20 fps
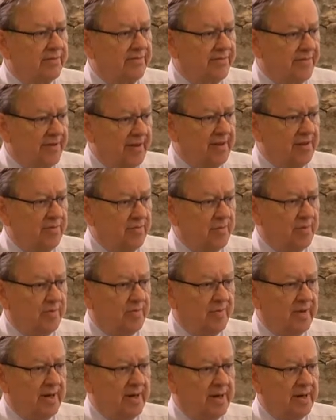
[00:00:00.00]
fight with
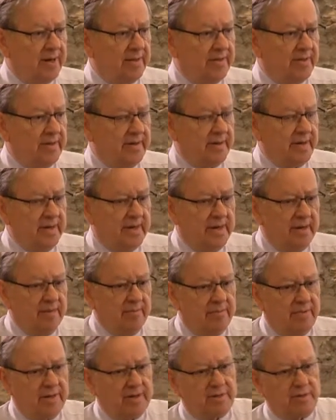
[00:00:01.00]
one another,
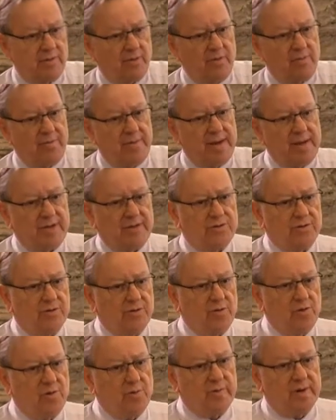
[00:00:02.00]
but go back to
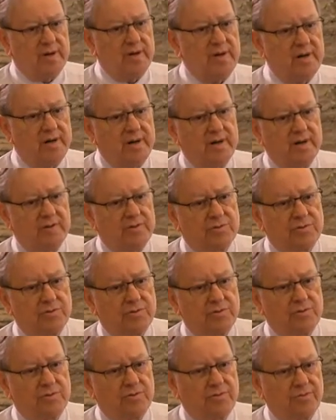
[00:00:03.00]
Homer,
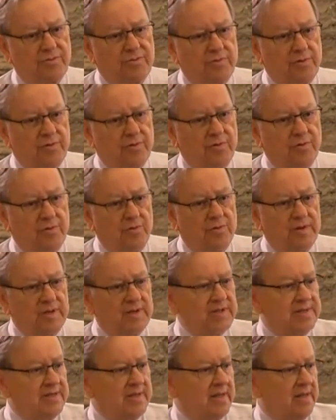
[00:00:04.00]
sort of, you know,
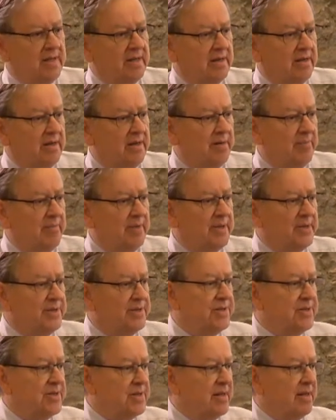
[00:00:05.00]
it's not
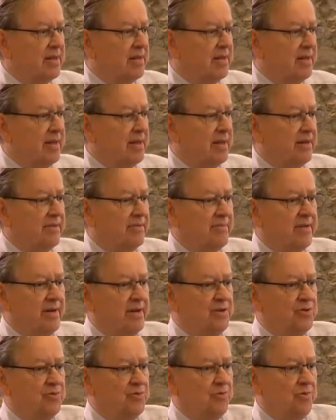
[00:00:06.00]
armies like
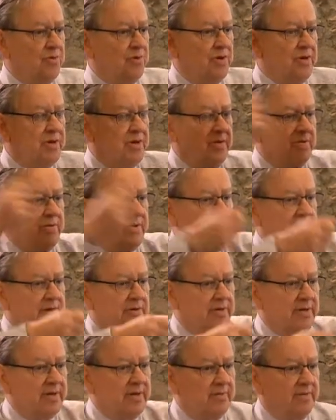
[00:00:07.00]
trench war trying
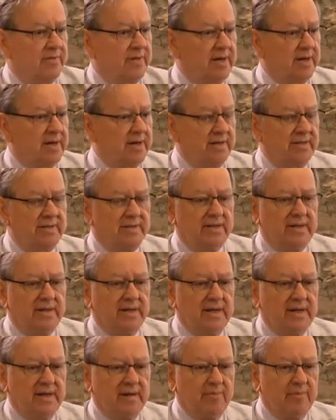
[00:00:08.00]
to kill one
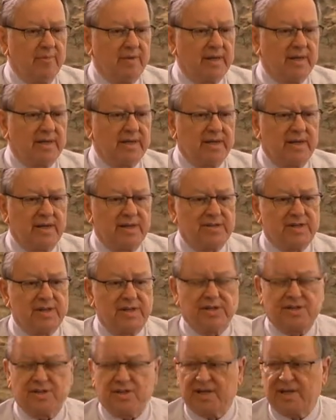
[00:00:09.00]
another, but
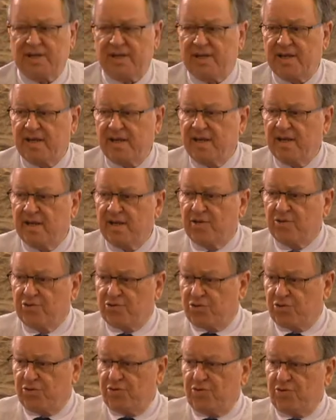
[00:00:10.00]
essentially
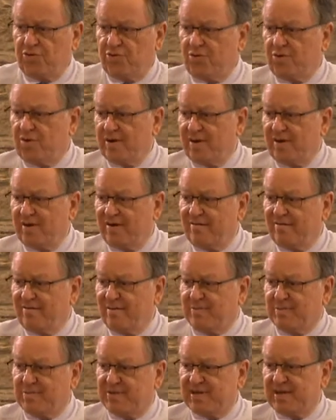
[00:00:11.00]
two
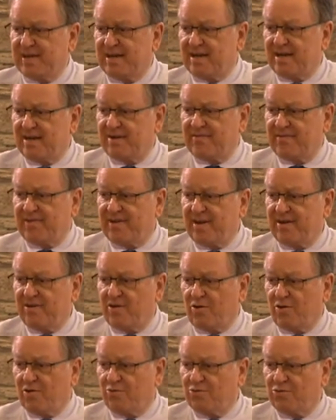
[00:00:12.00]
representative
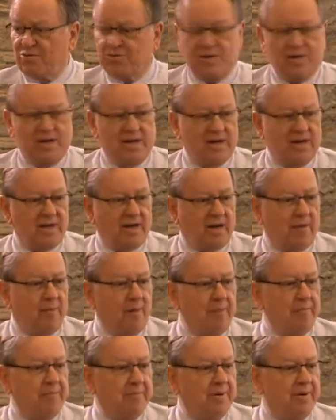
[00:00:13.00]
heroes come
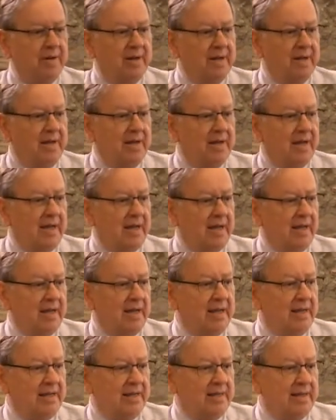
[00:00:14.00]
up,
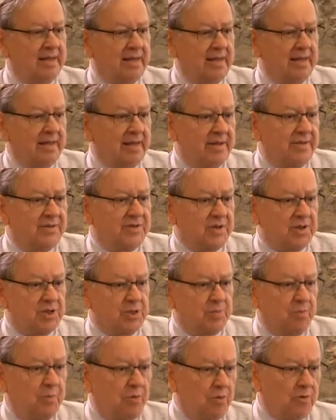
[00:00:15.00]
and it is a
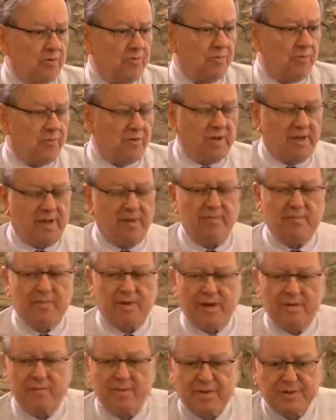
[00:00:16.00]
sport for
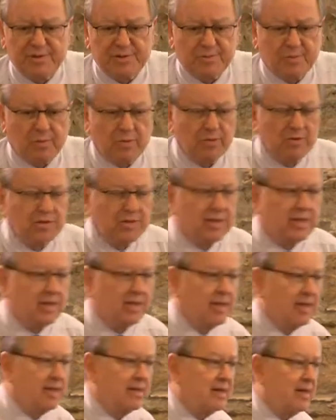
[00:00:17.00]
them. I mean, sports
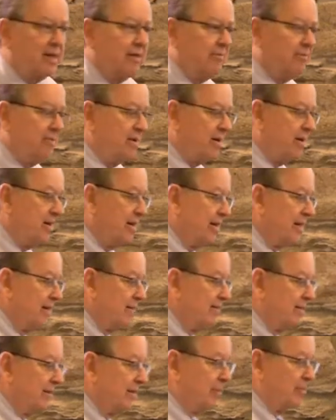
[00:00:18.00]
at that time were
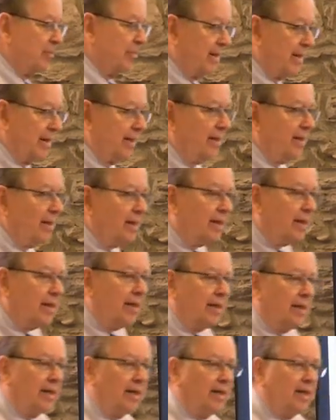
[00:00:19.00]
real bloody.
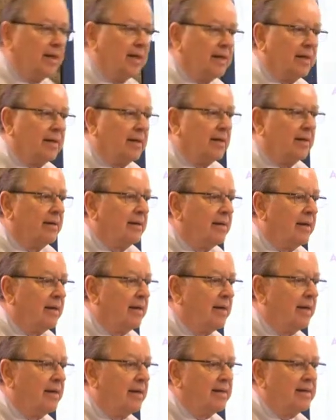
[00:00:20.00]

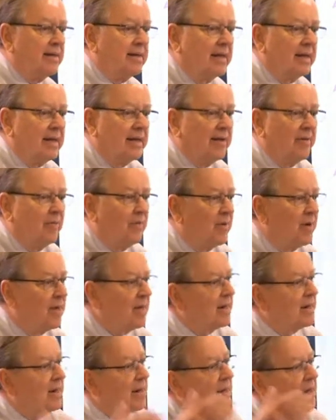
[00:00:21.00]
And
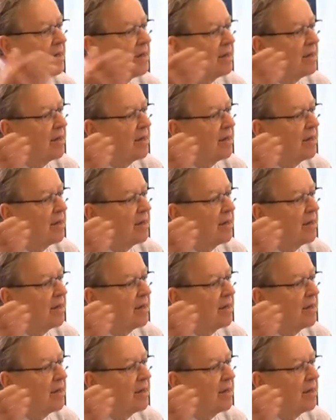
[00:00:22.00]
when